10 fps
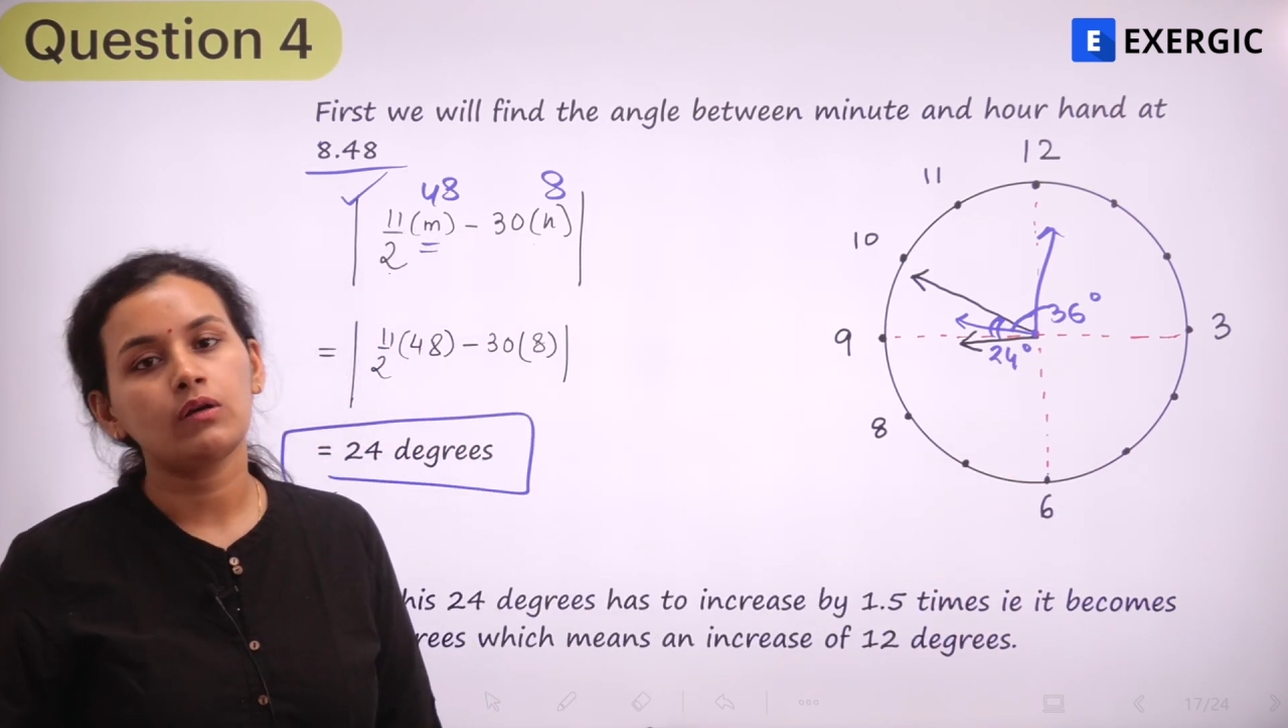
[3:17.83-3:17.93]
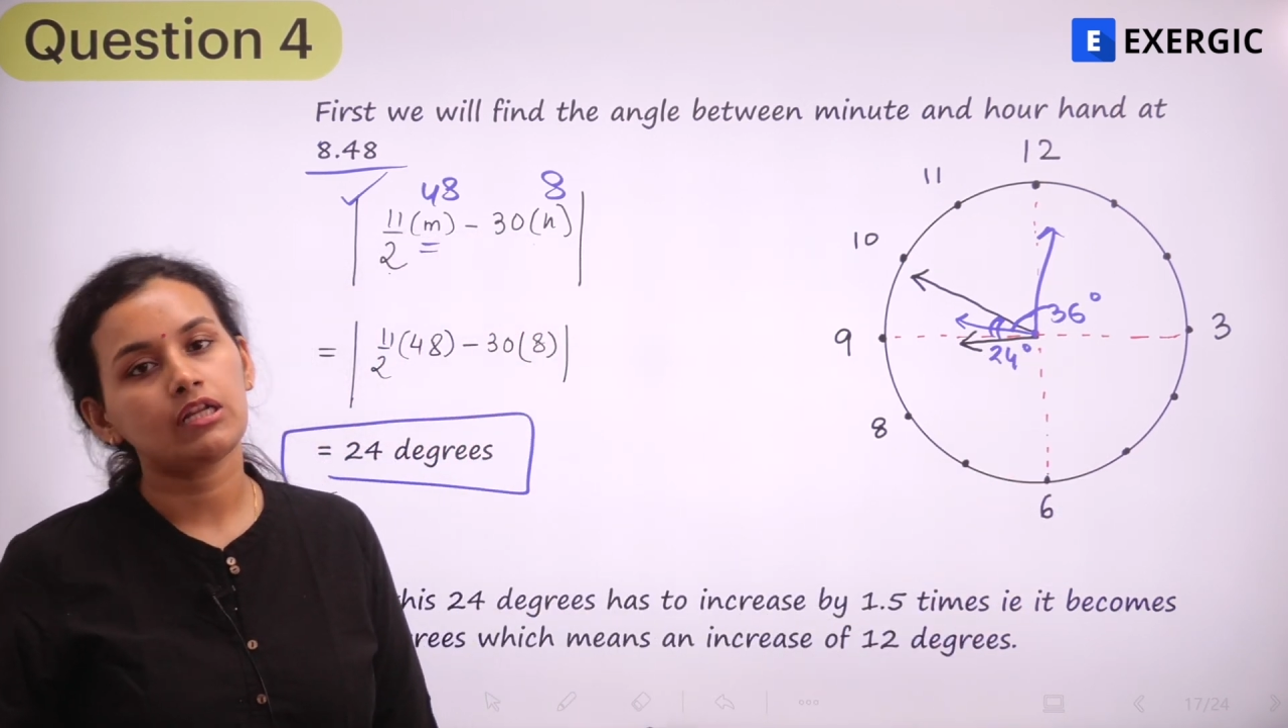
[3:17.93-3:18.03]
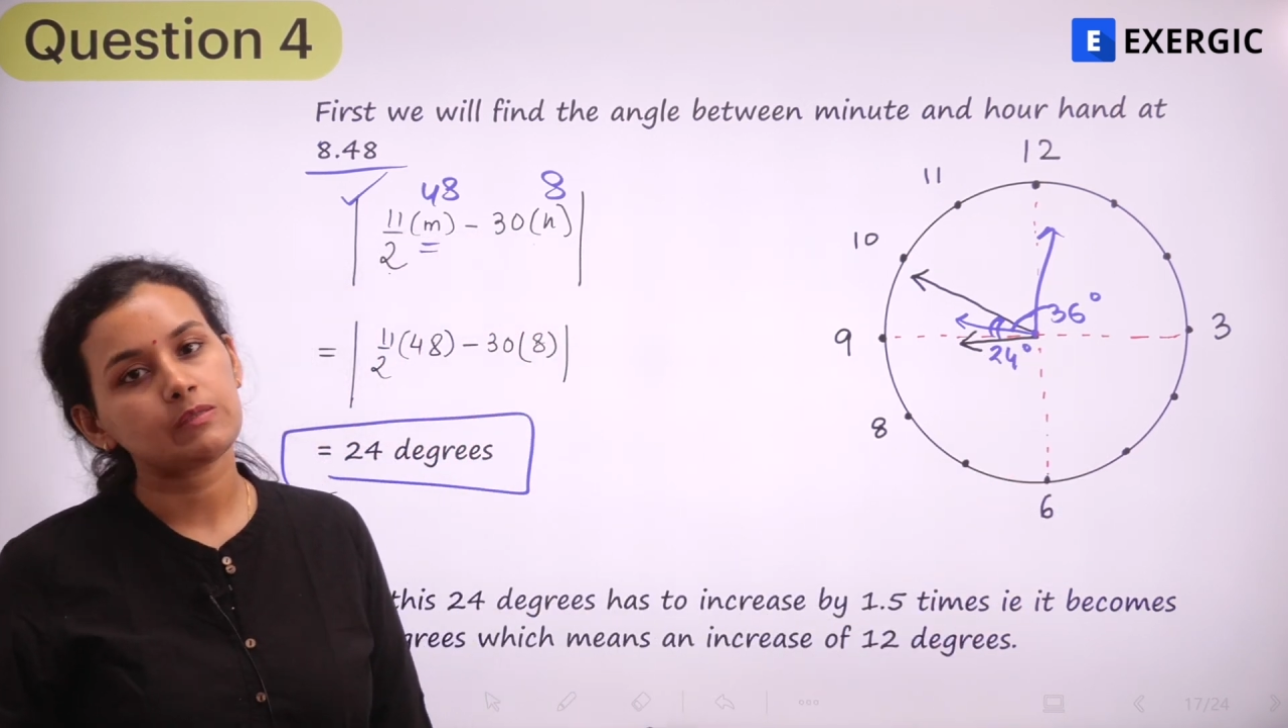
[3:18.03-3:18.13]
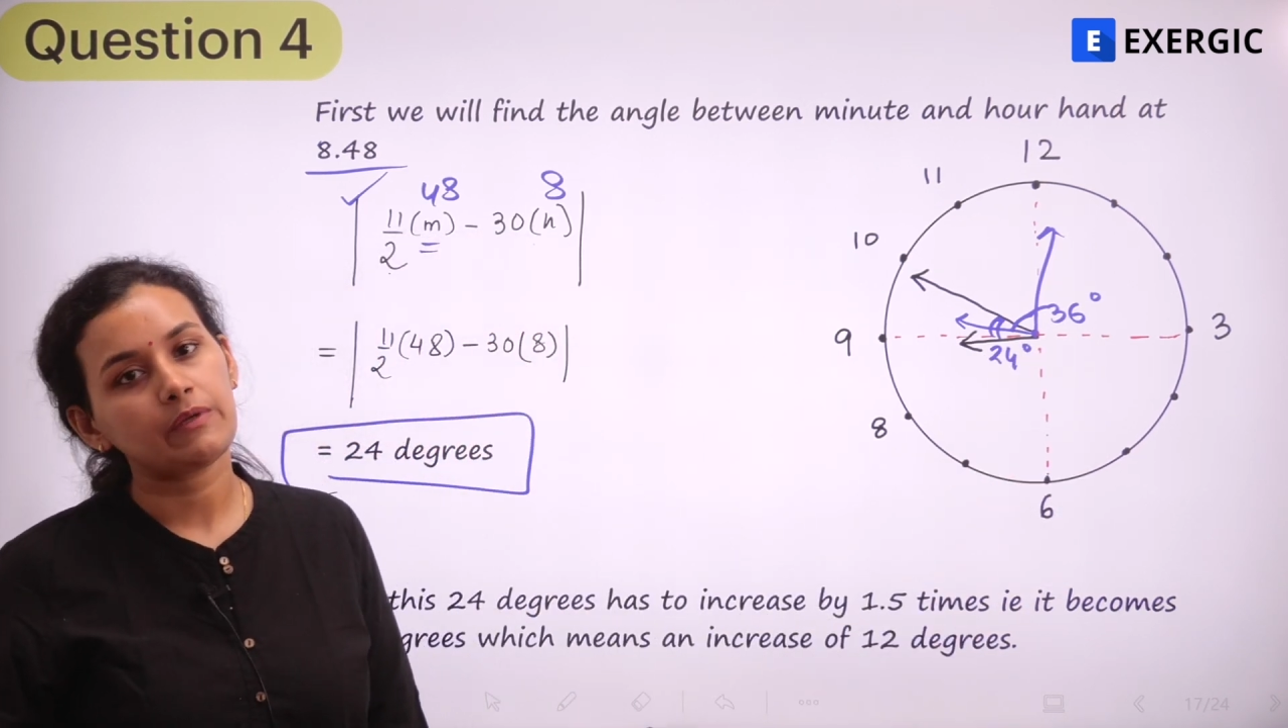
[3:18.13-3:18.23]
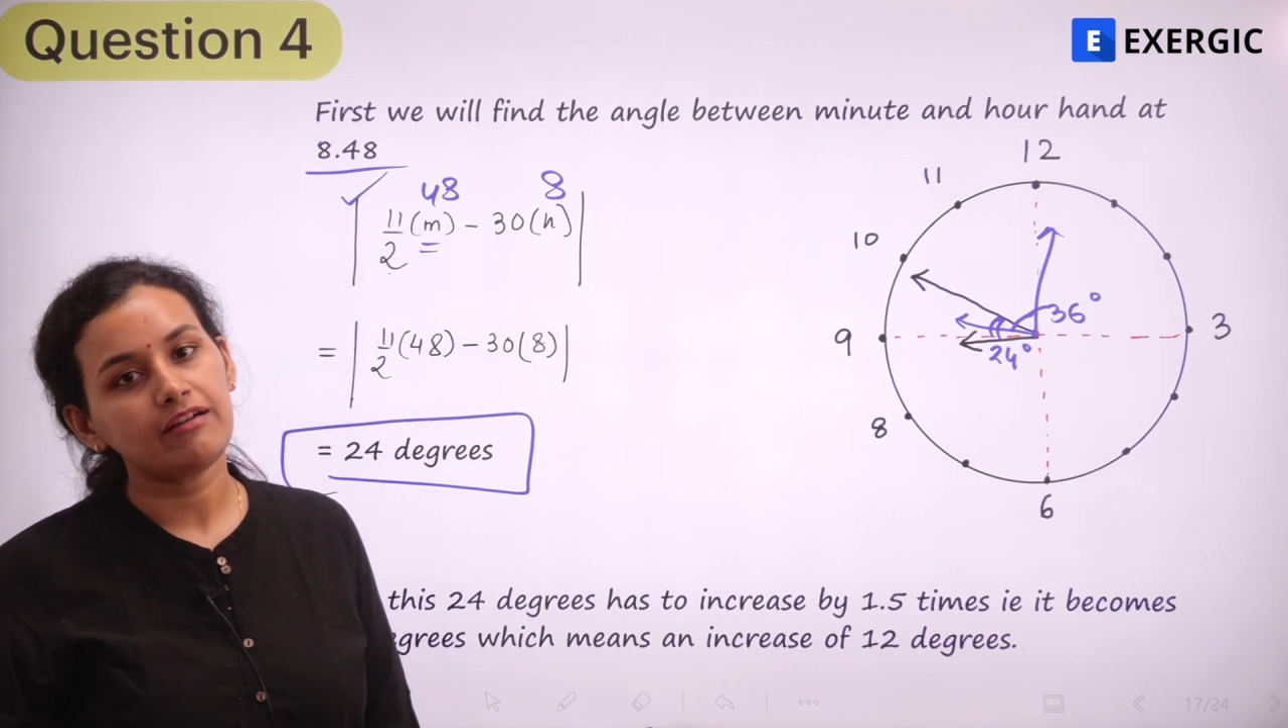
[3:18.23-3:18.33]
it
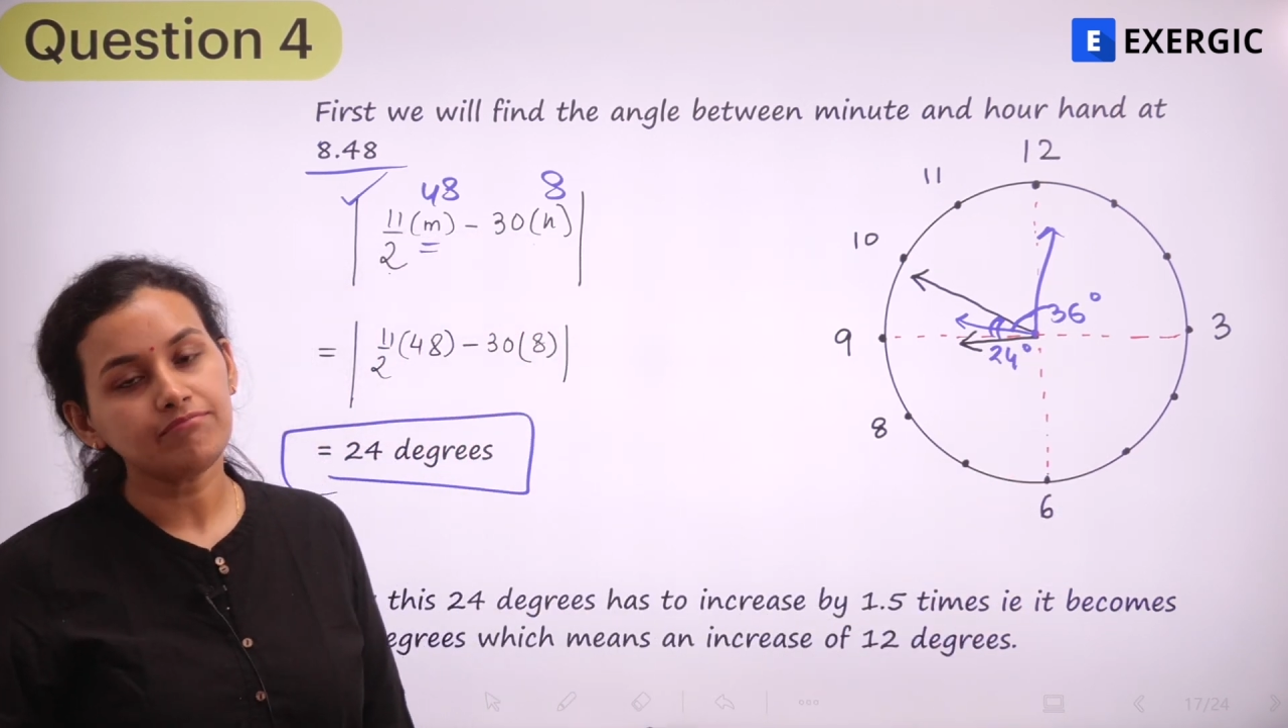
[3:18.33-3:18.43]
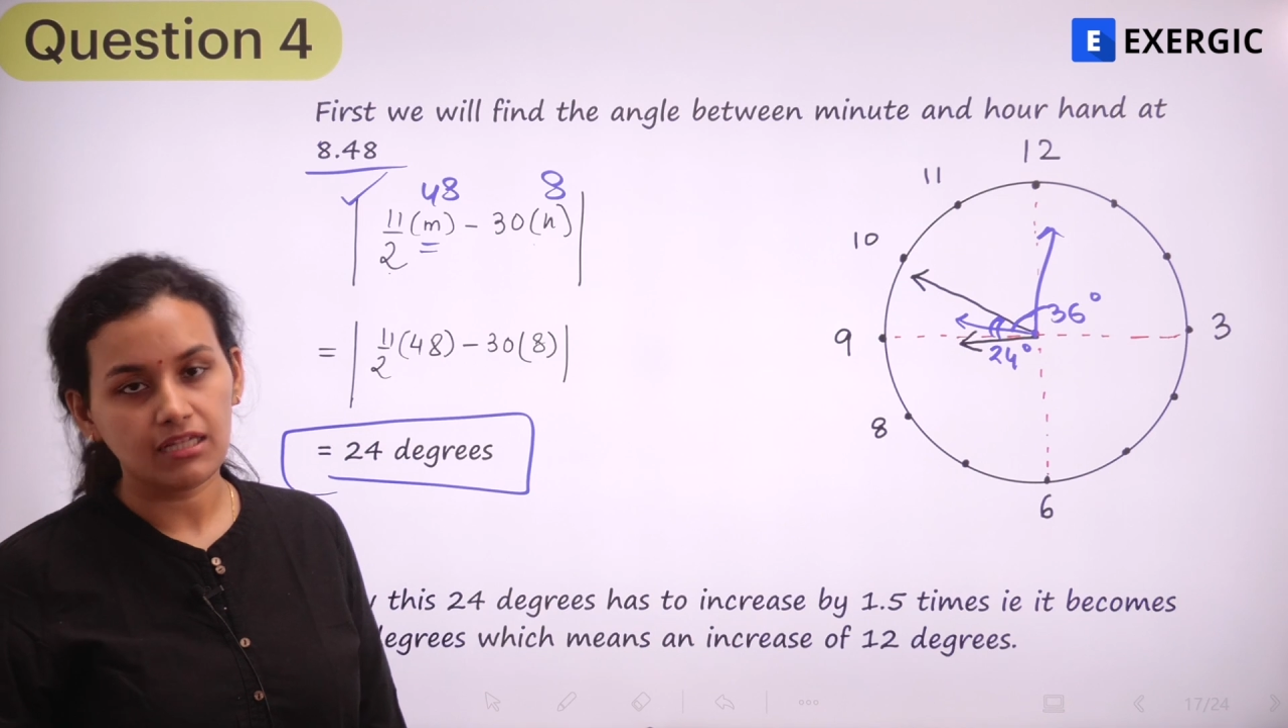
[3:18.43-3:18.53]
has become